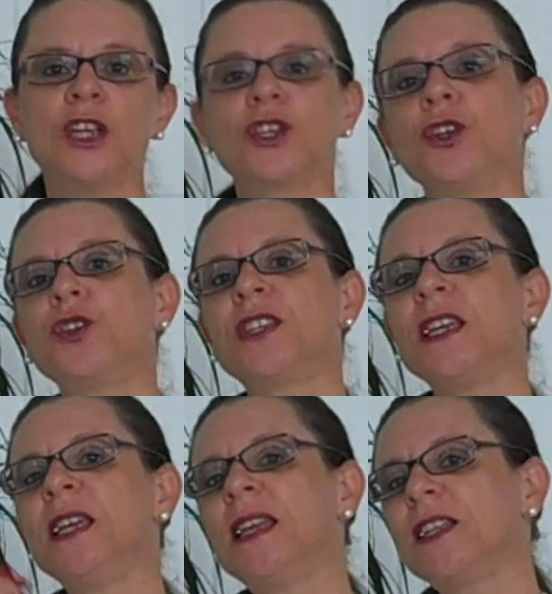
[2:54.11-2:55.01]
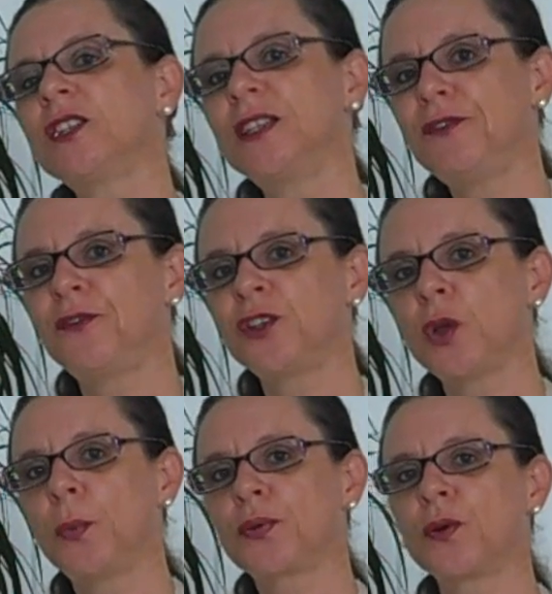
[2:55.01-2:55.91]
So you see that's a
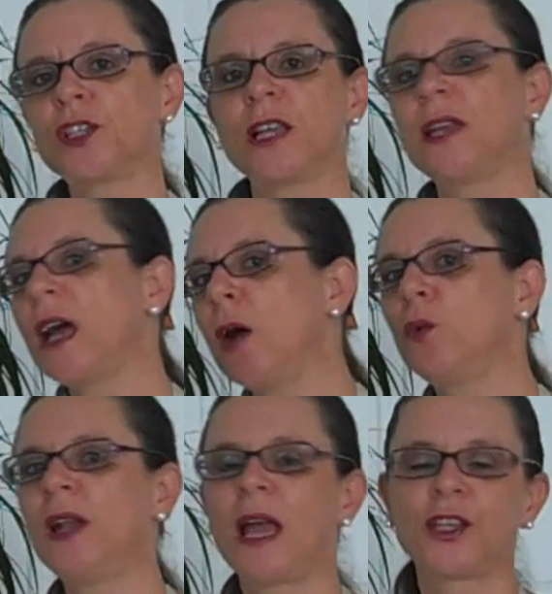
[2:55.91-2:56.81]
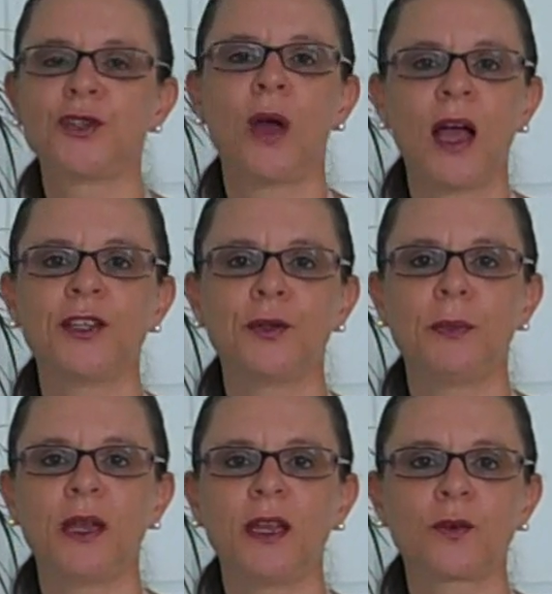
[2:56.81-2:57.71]
different approach that I would like to add you in
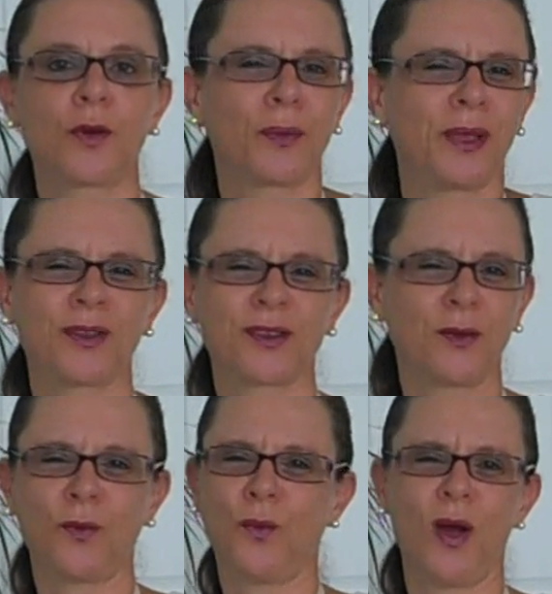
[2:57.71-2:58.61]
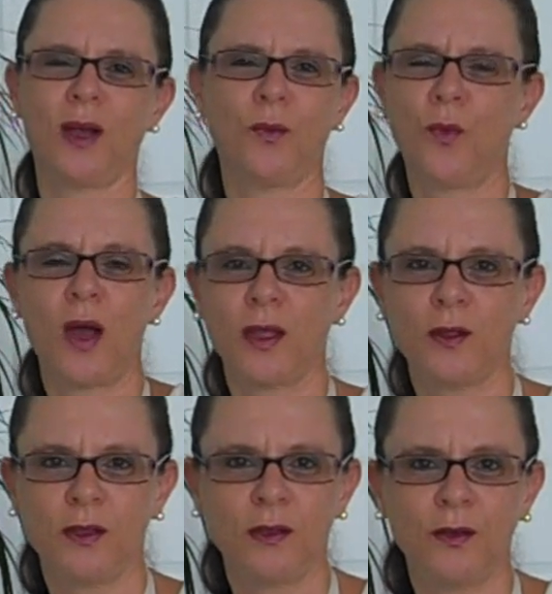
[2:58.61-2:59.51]
my network because what, why,
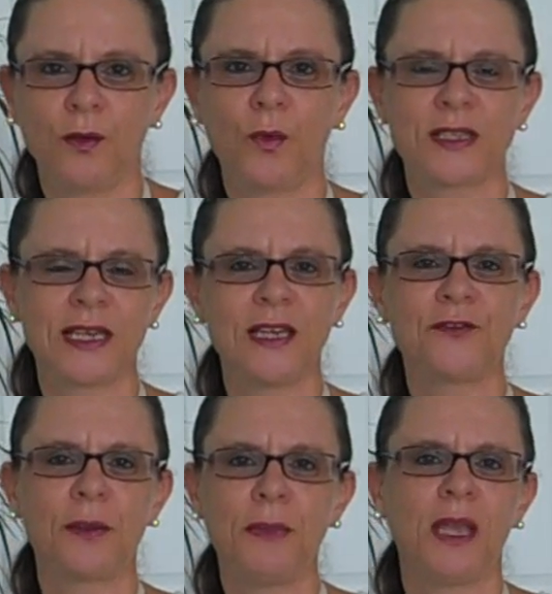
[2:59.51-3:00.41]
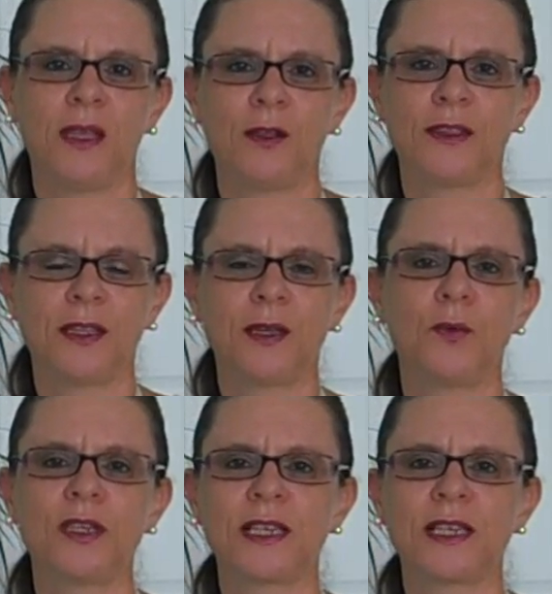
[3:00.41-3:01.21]
you know, what's in it for me, they, would